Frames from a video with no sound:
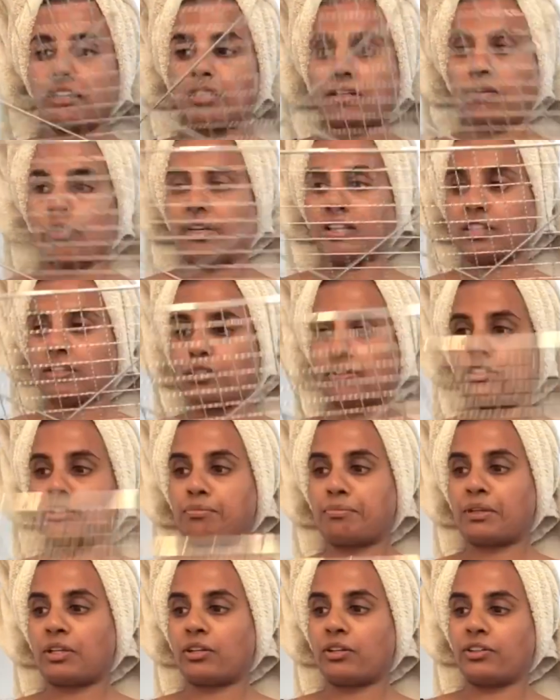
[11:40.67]
quite good,
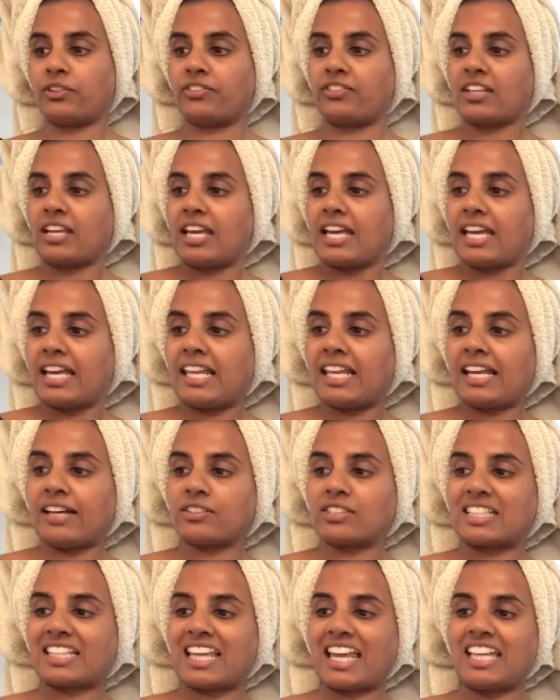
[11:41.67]
because it
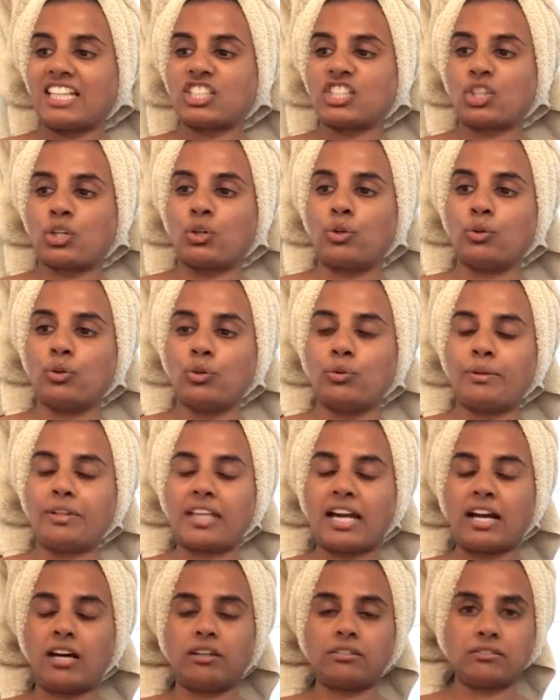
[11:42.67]
allows the cake to cool
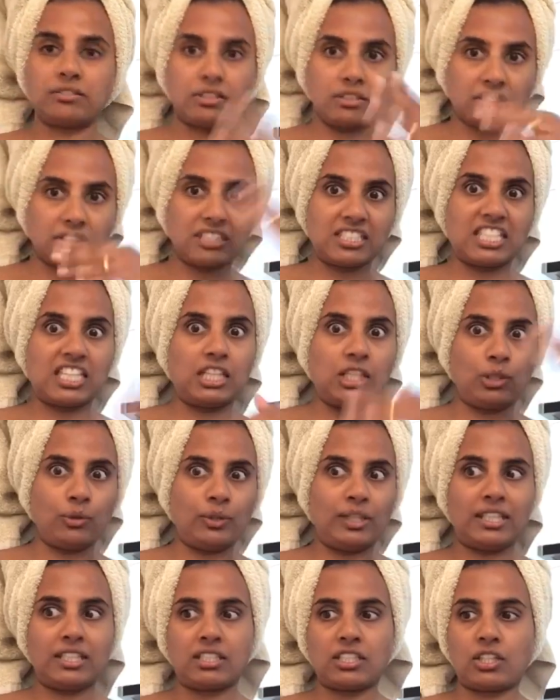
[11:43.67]
without
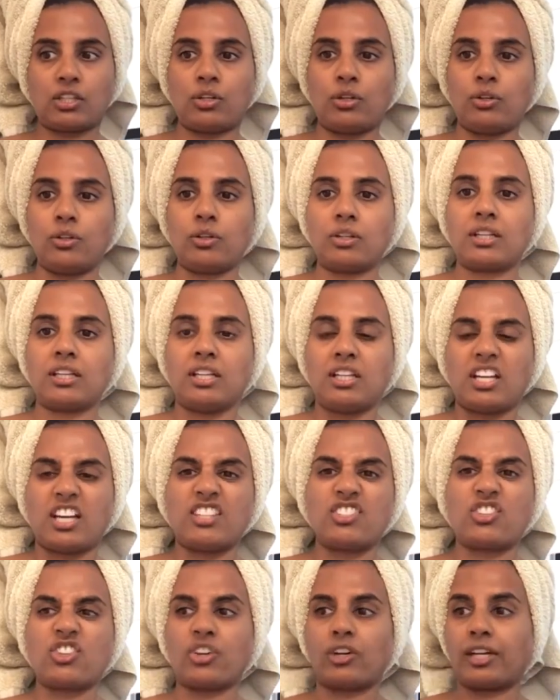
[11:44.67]
continuing to cook
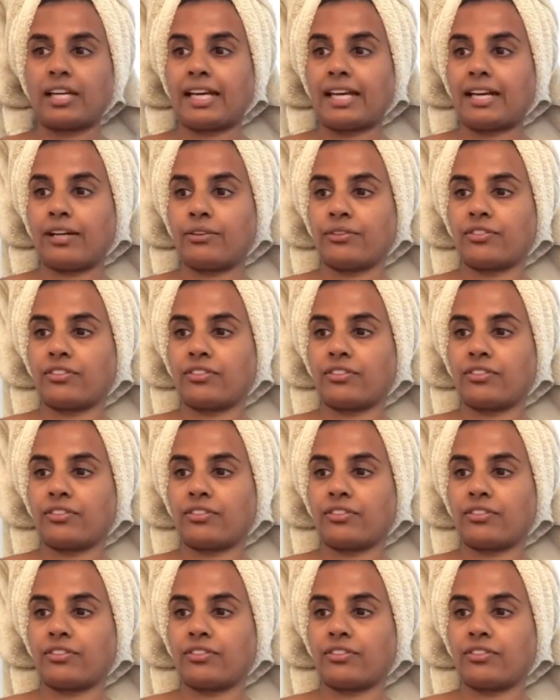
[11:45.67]
and dry out.